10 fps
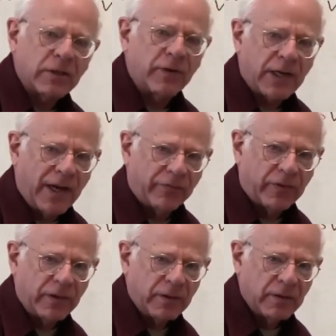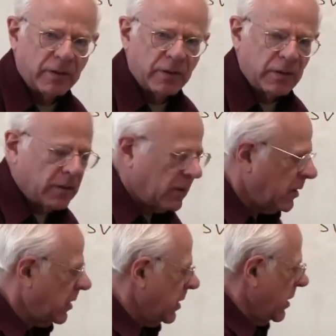the recovery.
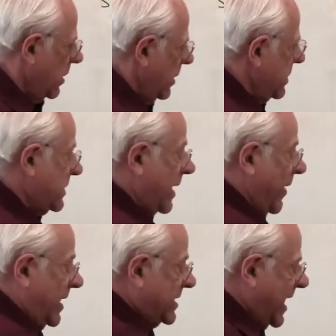Say, by the